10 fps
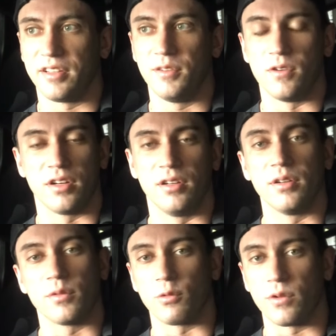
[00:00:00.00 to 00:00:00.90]
You want to
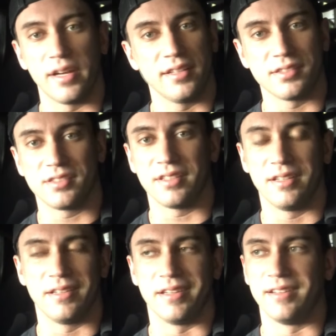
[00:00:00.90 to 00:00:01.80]
rest
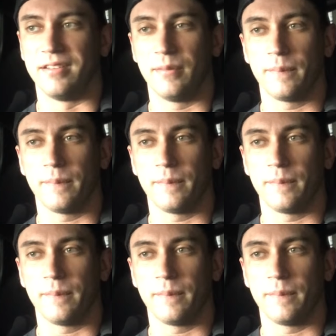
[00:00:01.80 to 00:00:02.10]
and